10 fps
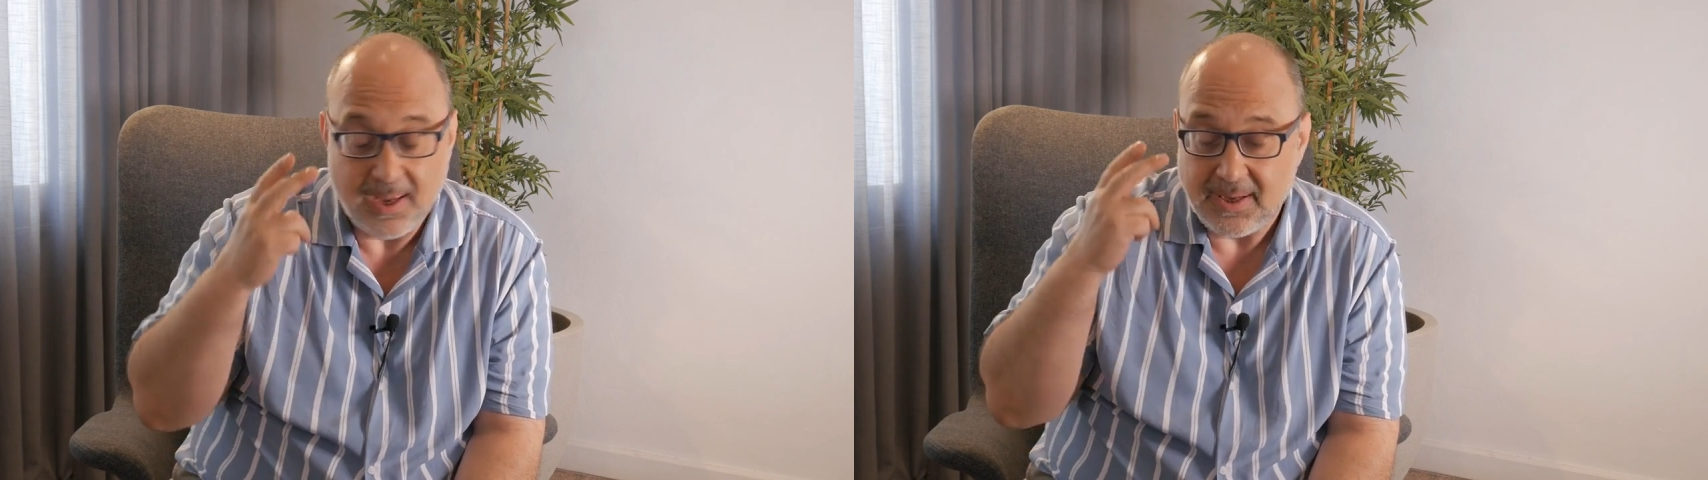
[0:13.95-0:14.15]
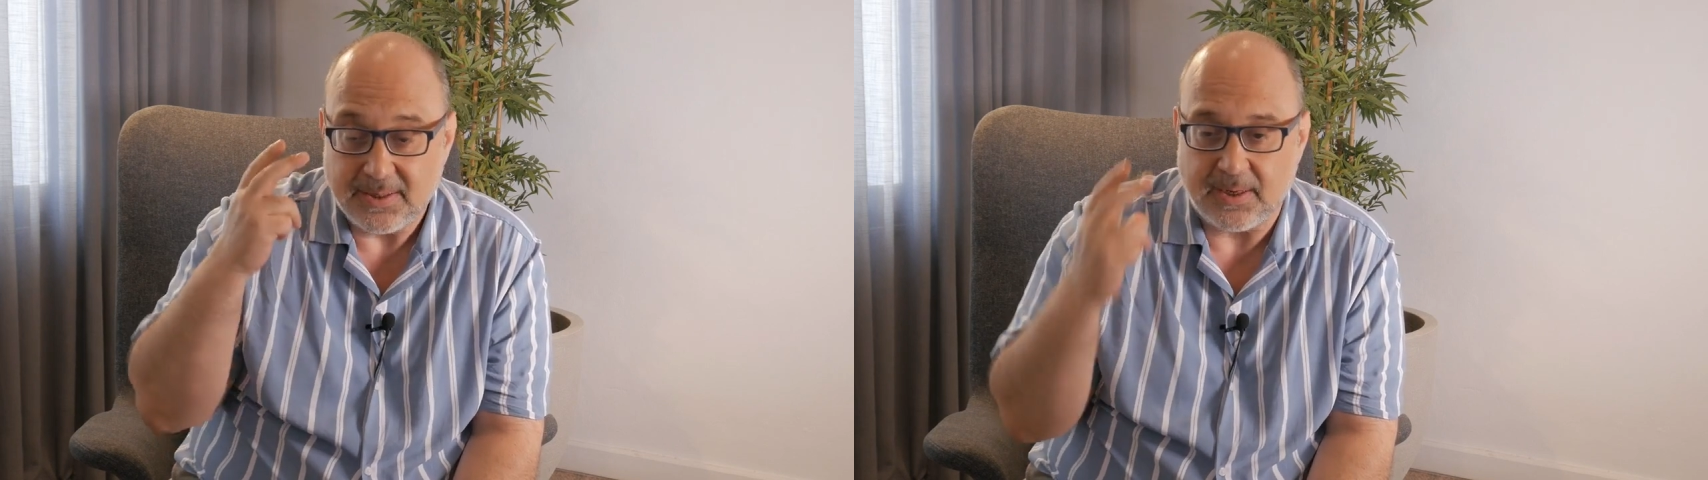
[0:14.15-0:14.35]

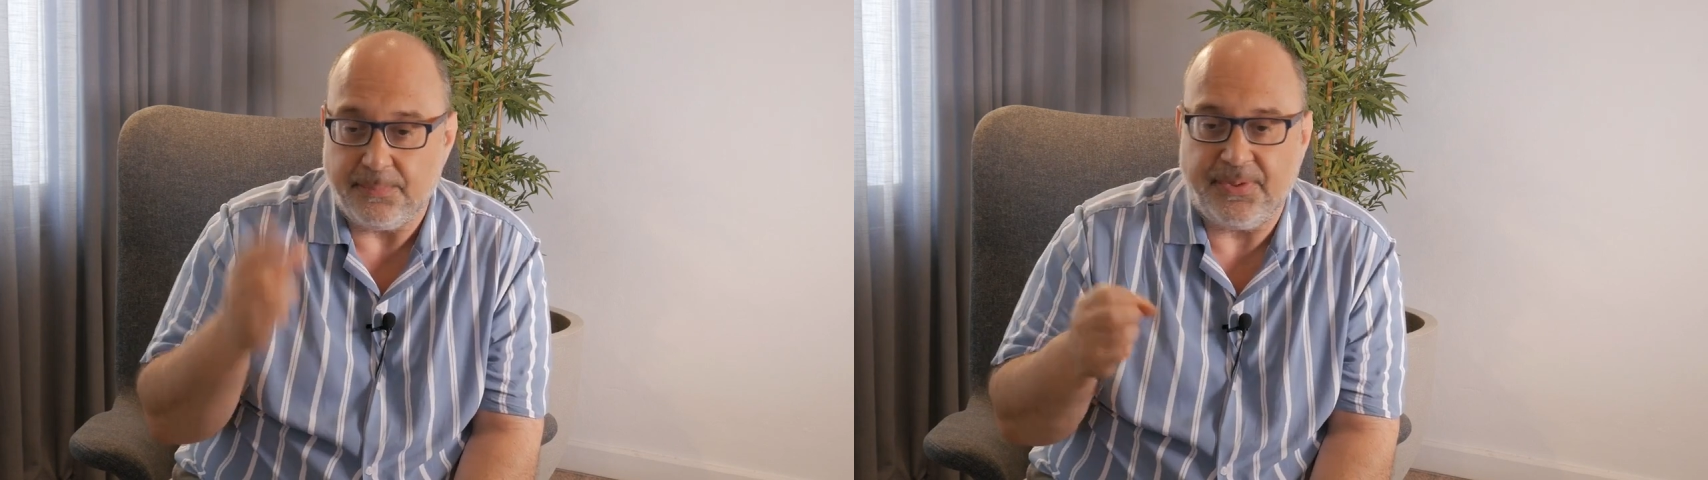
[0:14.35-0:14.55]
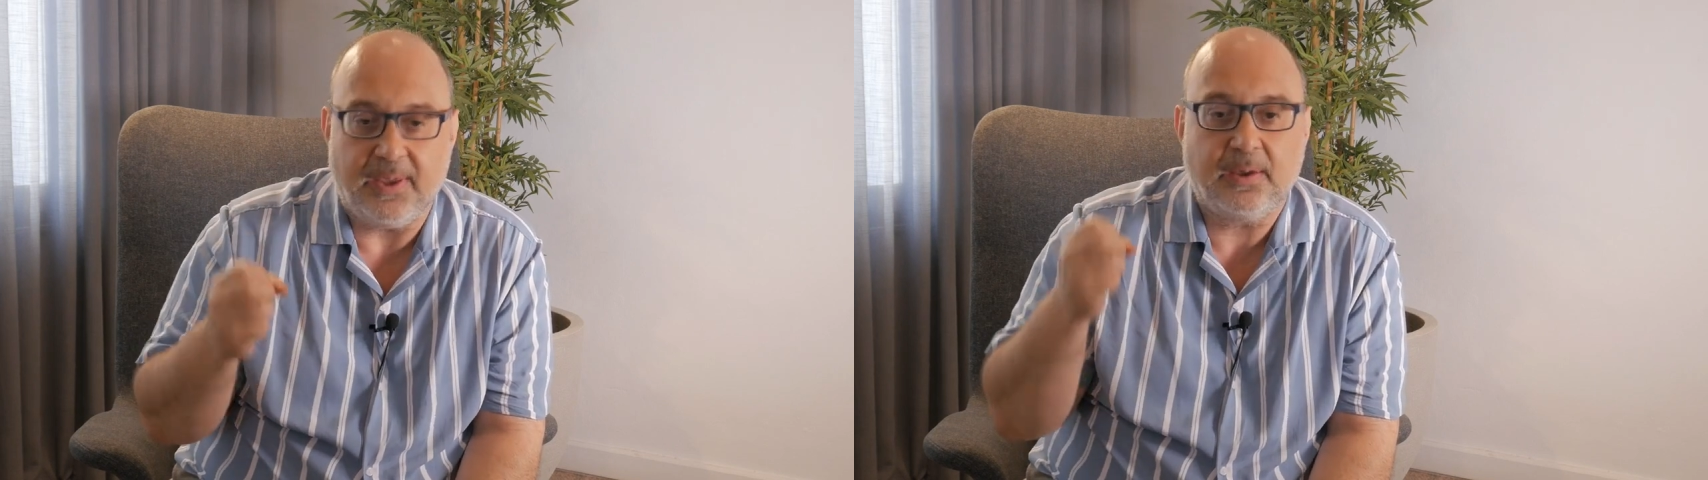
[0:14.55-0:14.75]

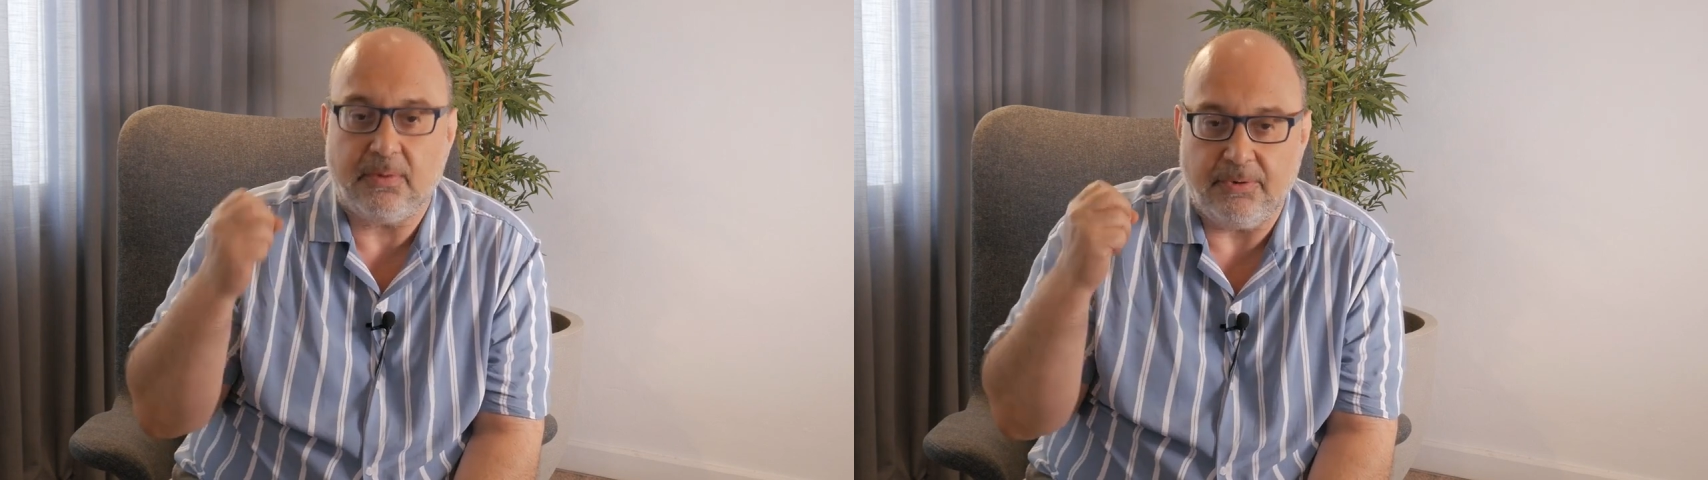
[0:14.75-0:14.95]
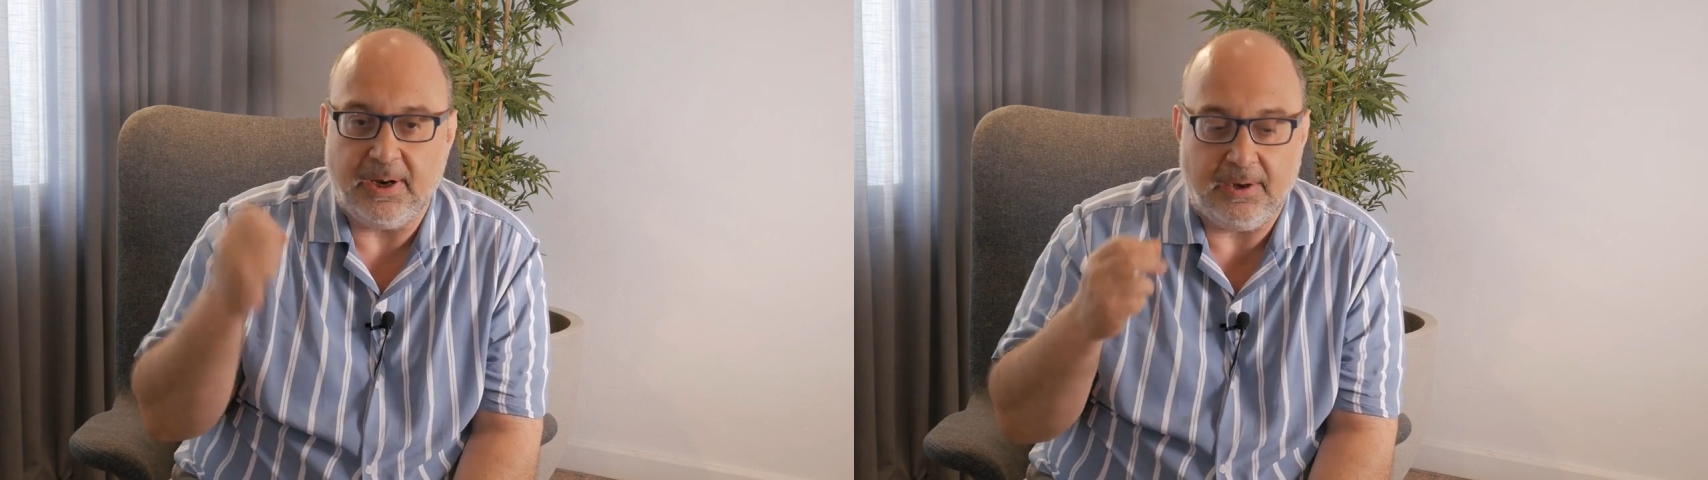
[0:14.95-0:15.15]
something
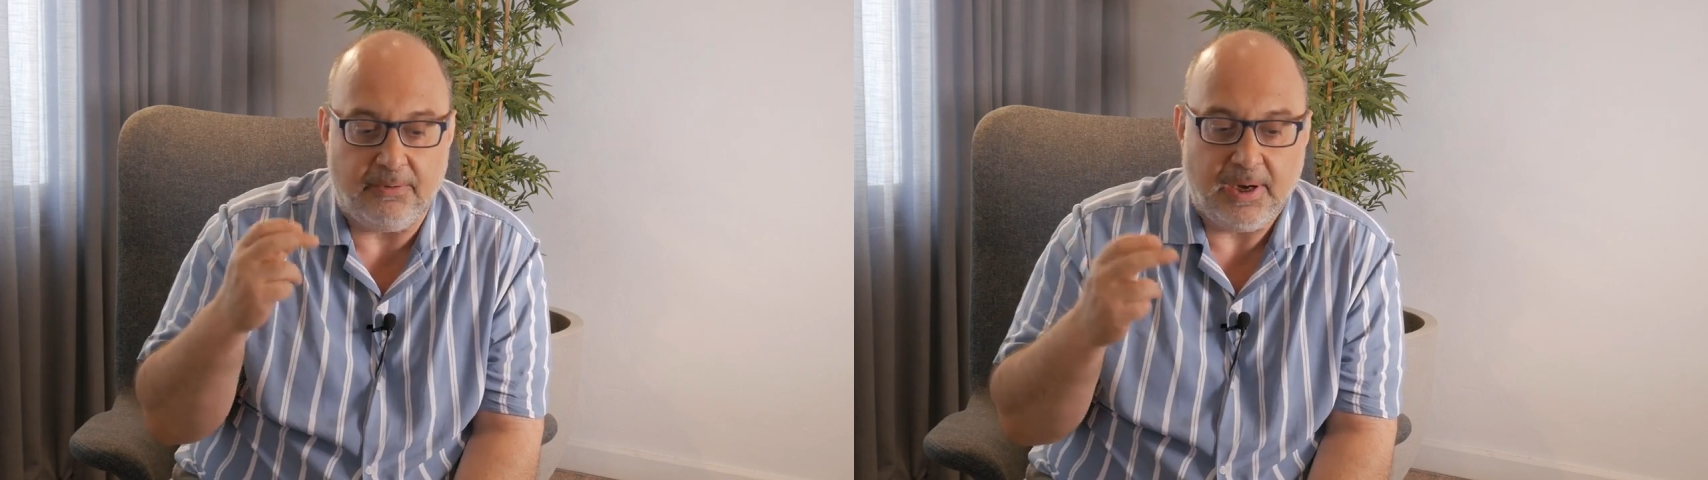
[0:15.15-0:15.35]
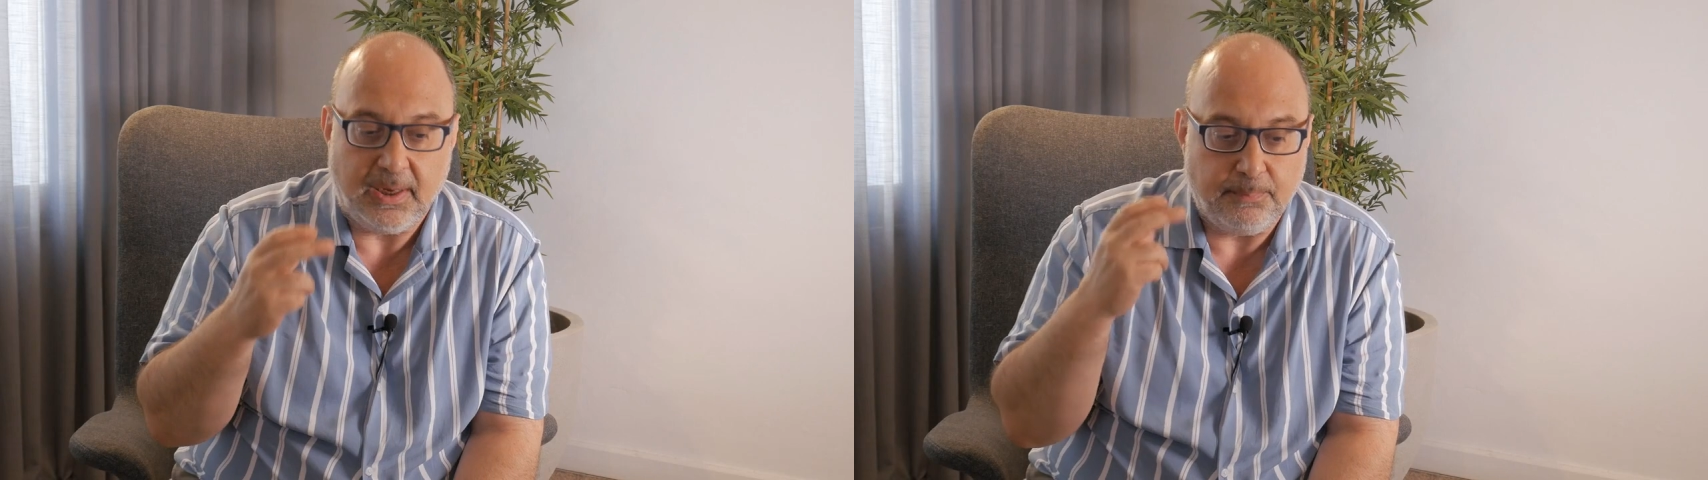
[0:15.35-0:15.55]
really,
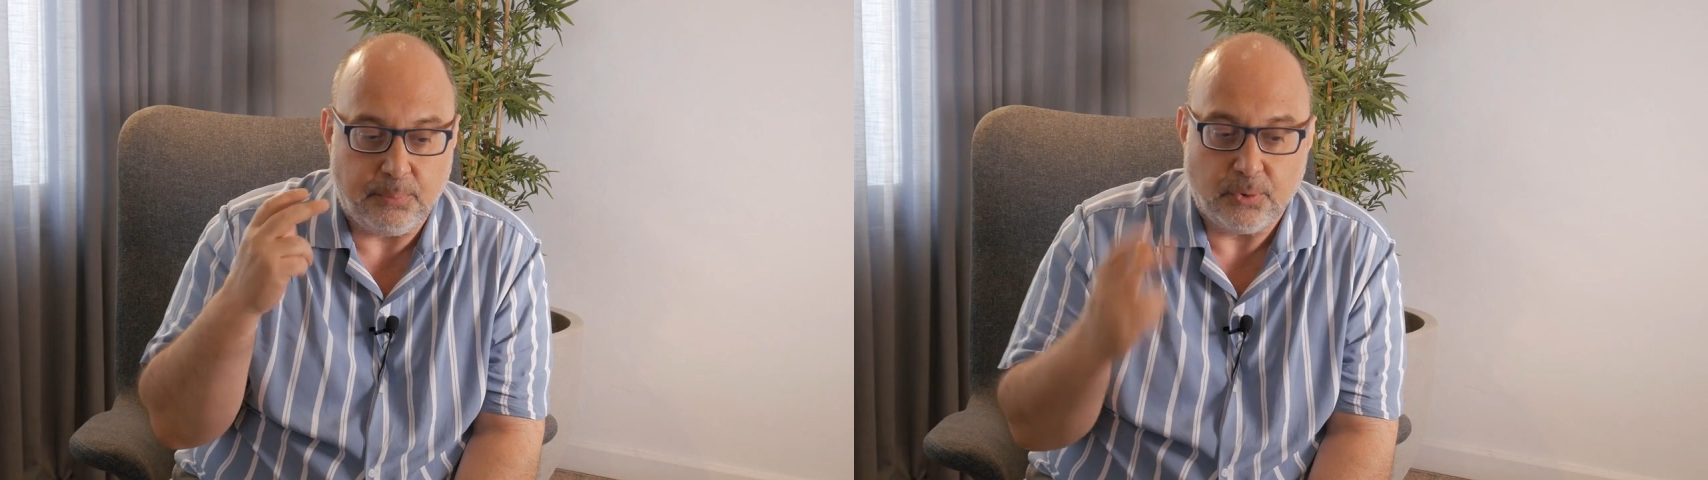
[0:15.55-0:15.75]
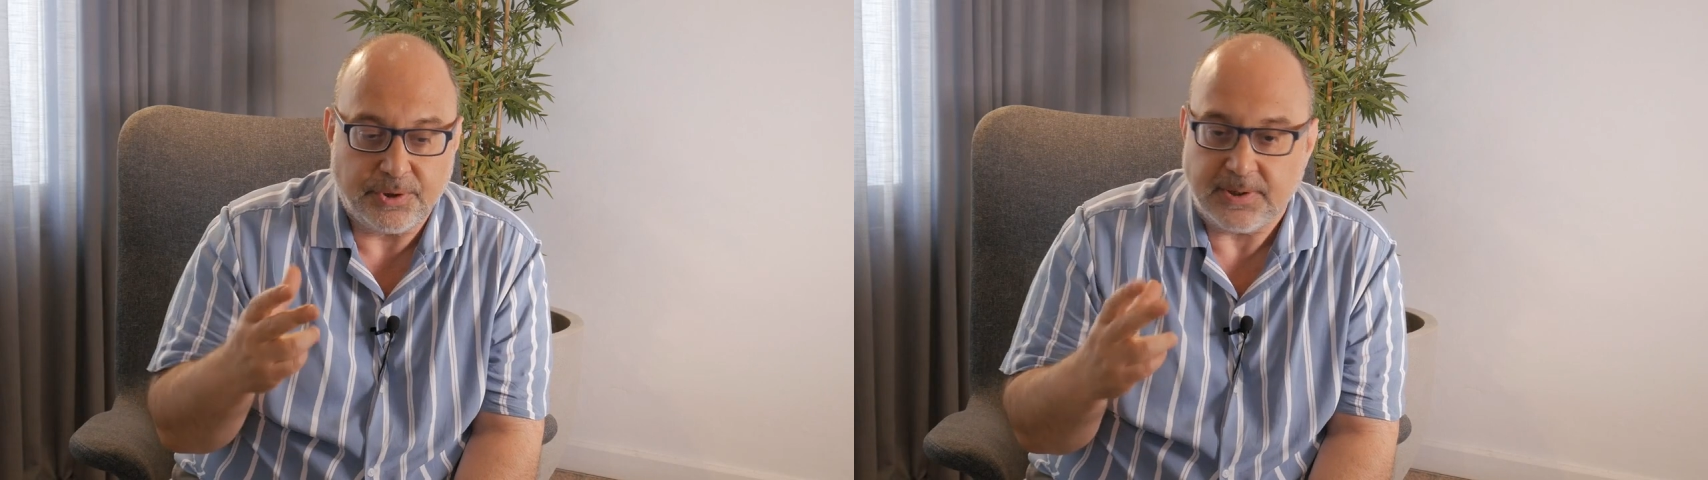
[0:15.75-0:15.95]
really
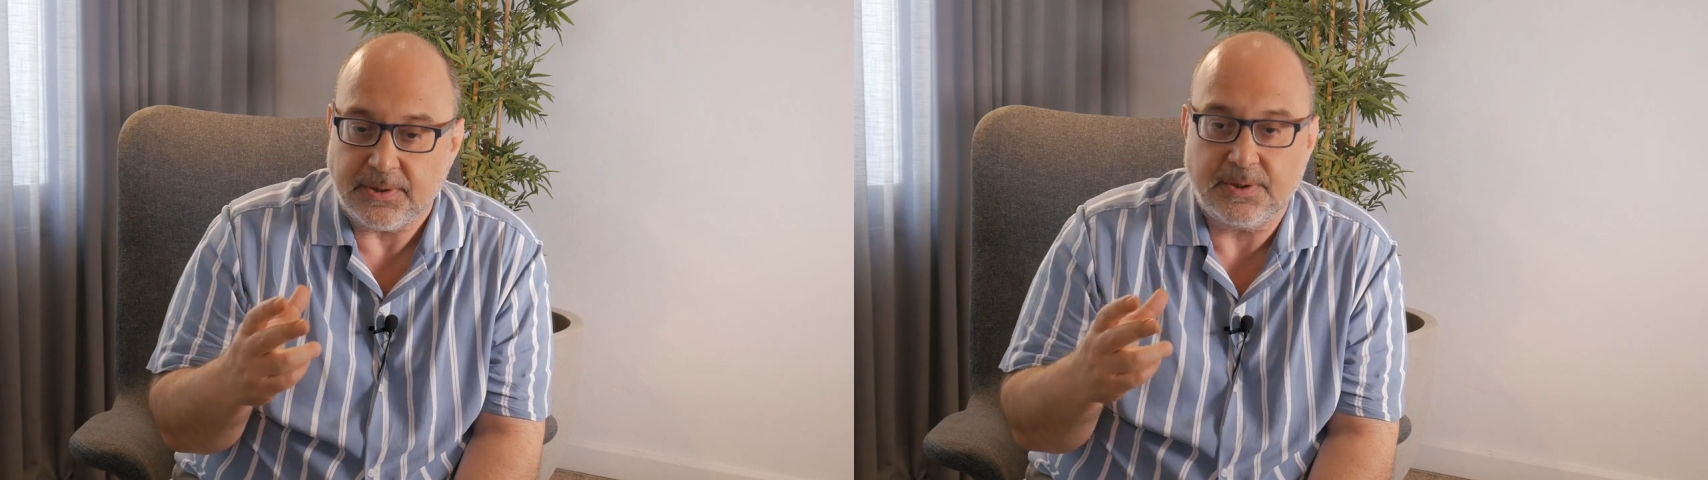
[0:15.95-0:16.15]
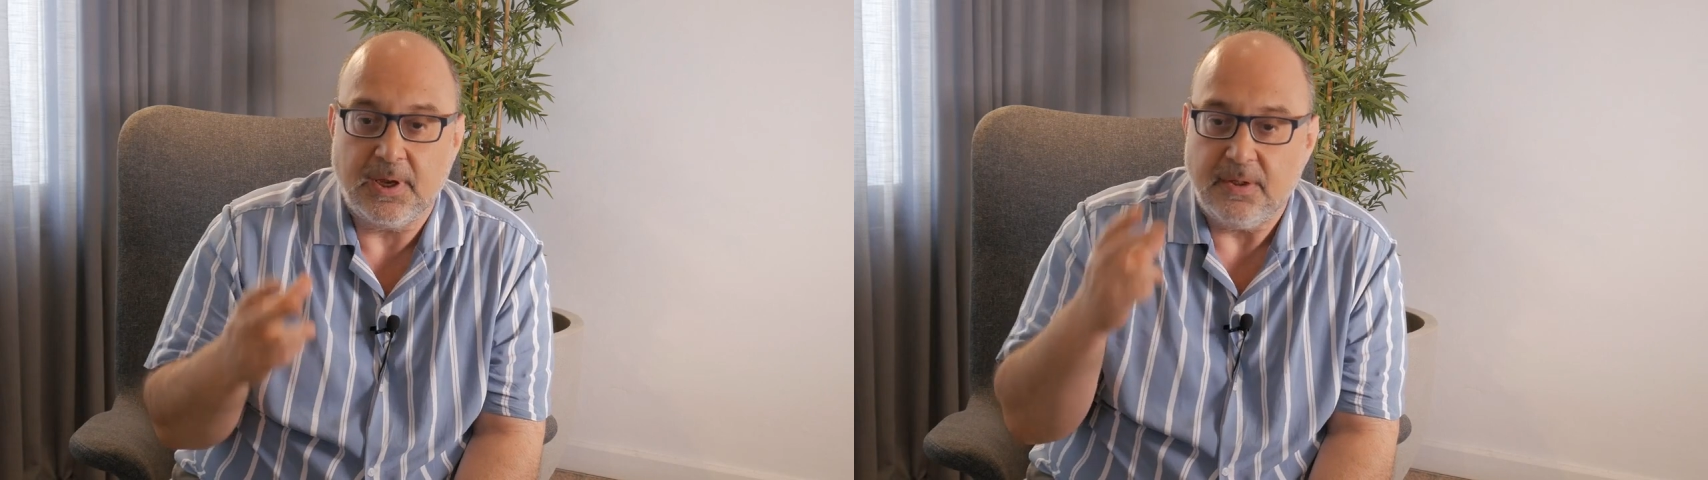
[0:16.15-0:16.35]
important.